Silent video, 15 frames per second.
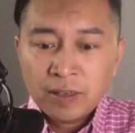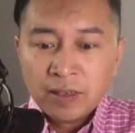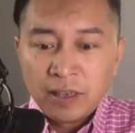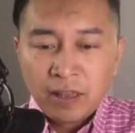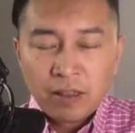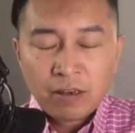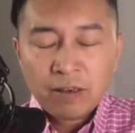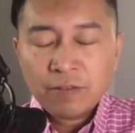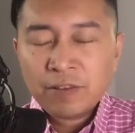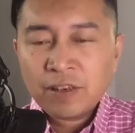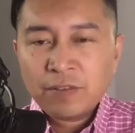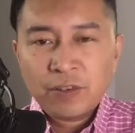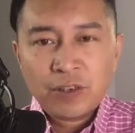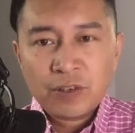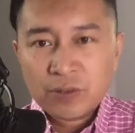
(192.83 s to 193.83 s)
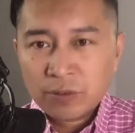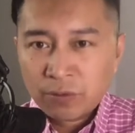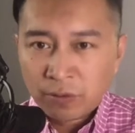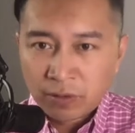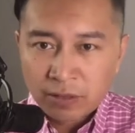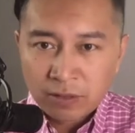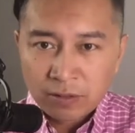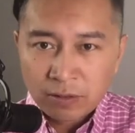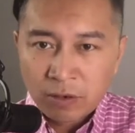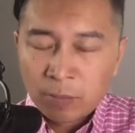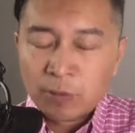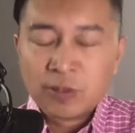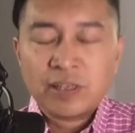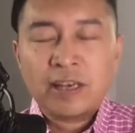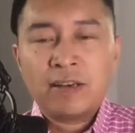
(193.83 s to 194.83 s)
In 35 years, you're
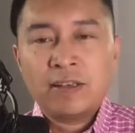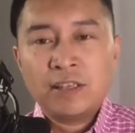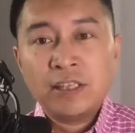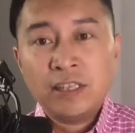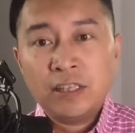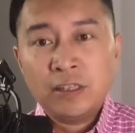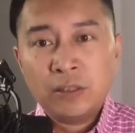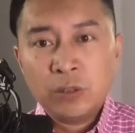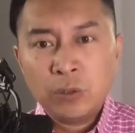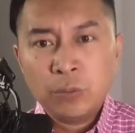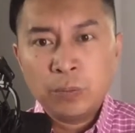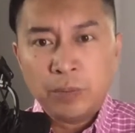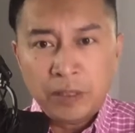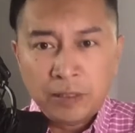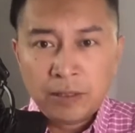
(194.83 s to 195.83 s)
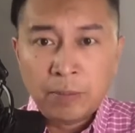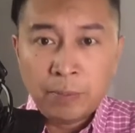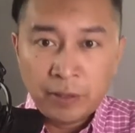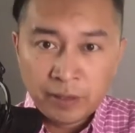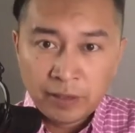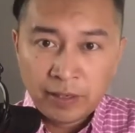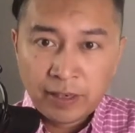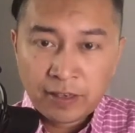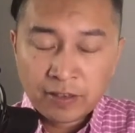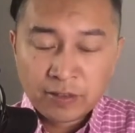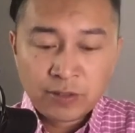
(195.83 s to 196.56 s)
almost guaranteed to be a millionaire.